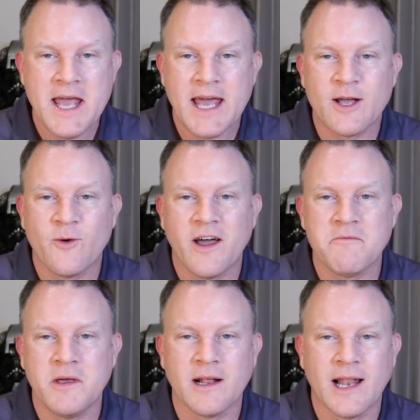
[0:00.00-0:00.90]
and go have
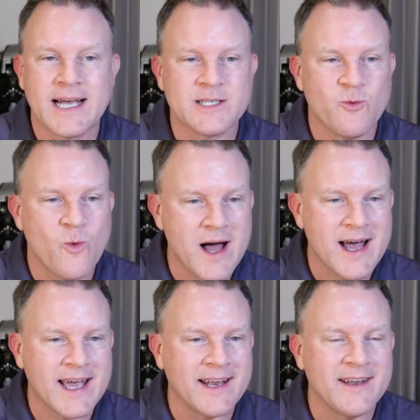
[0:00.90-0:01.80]
me a glass of
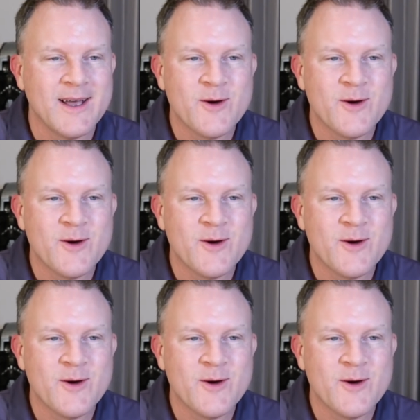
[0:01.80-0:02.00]
wine